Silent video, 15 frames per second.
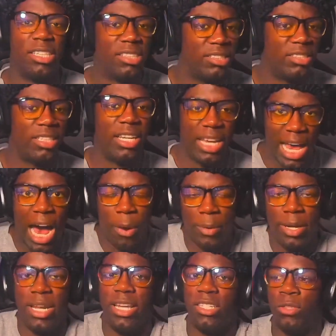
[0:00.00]

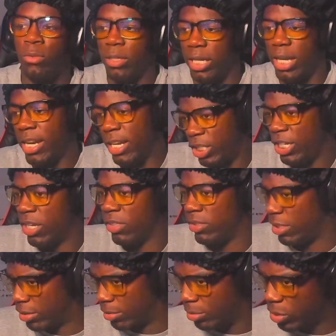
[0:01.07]
it is in the jail
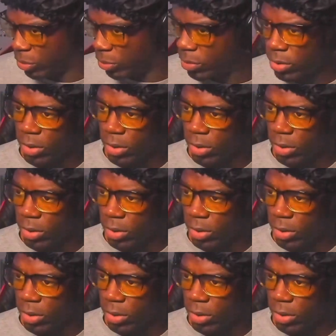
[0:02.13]
system too.